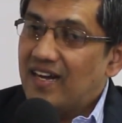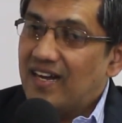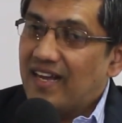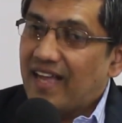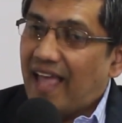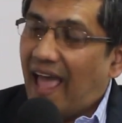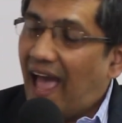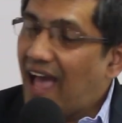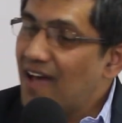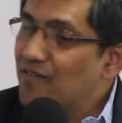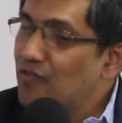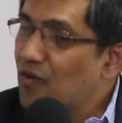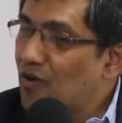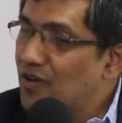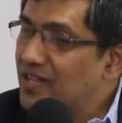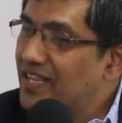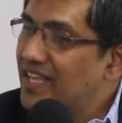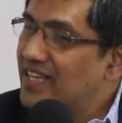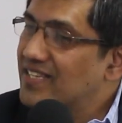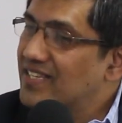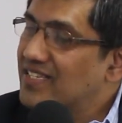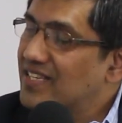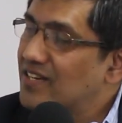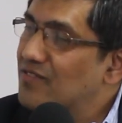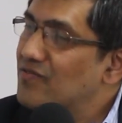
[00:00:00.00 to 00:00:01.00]
have all
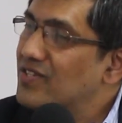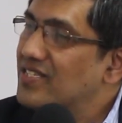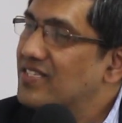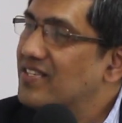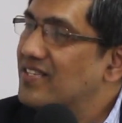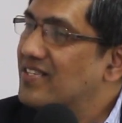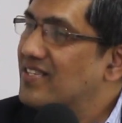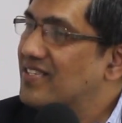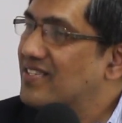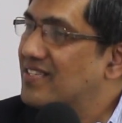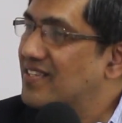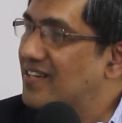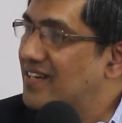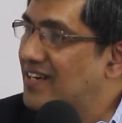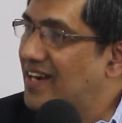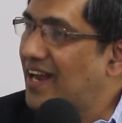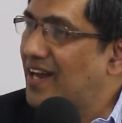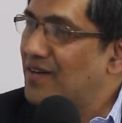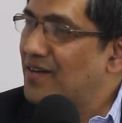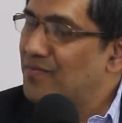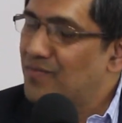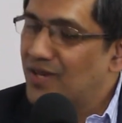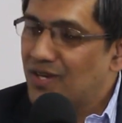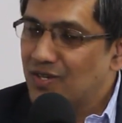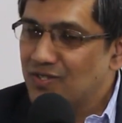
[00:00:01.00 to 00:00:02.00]
their services
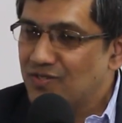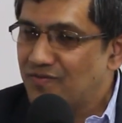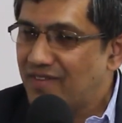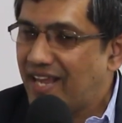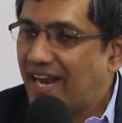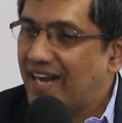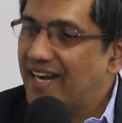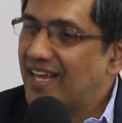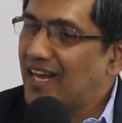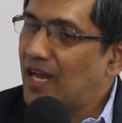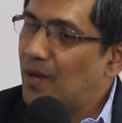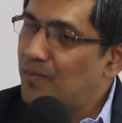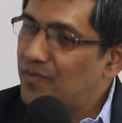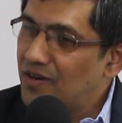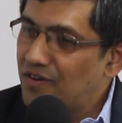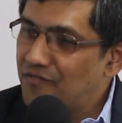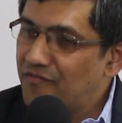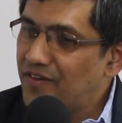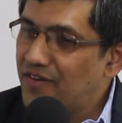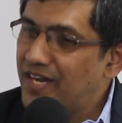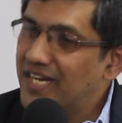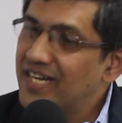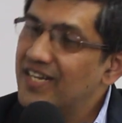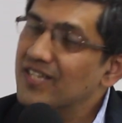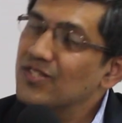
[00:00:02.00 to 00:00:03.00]
done, because we had a couple of
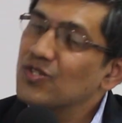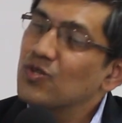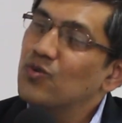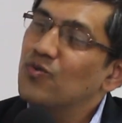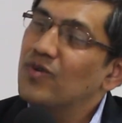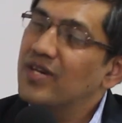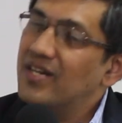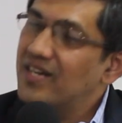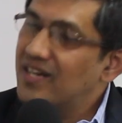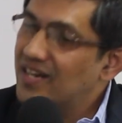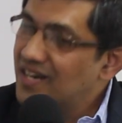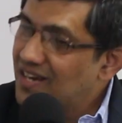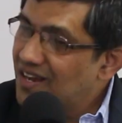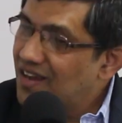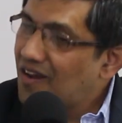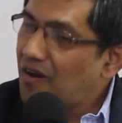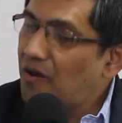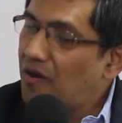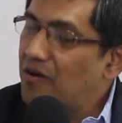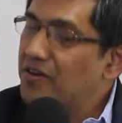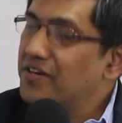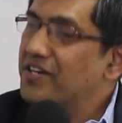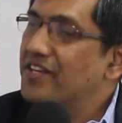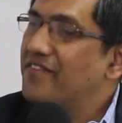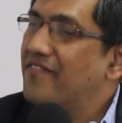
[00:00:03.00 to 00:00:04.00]
vendors who were
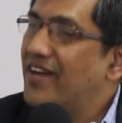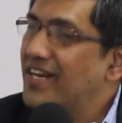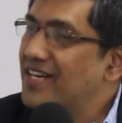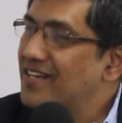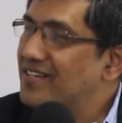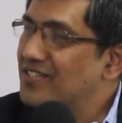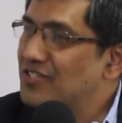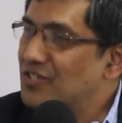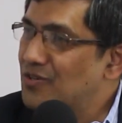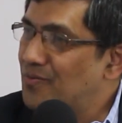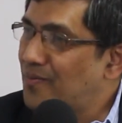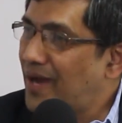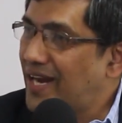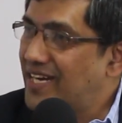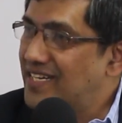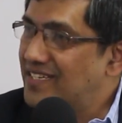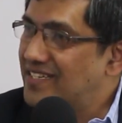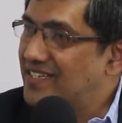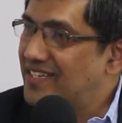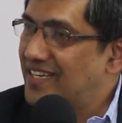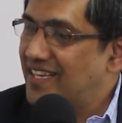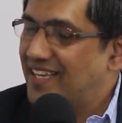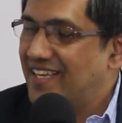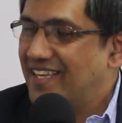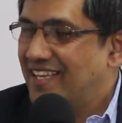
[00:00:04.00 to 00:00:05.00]
already vendors to
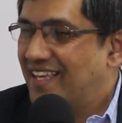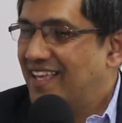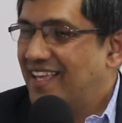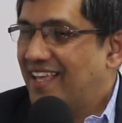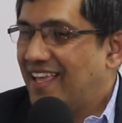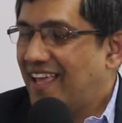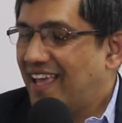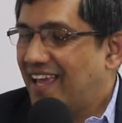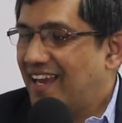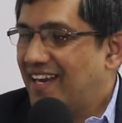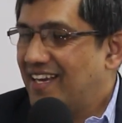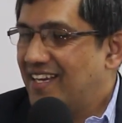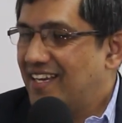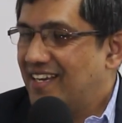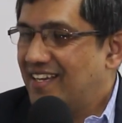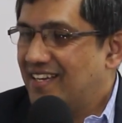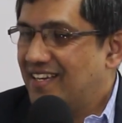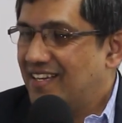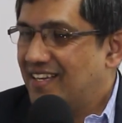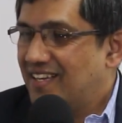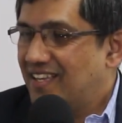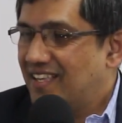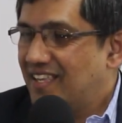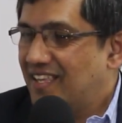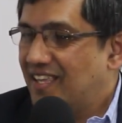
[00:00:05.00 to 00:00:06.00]
Mindtree. And
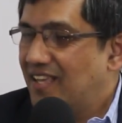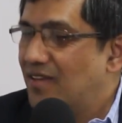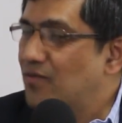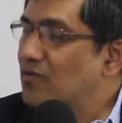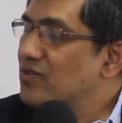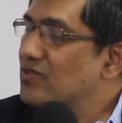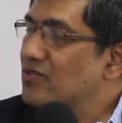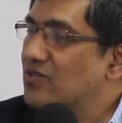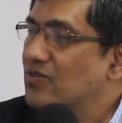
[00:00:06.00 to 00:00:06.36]
he was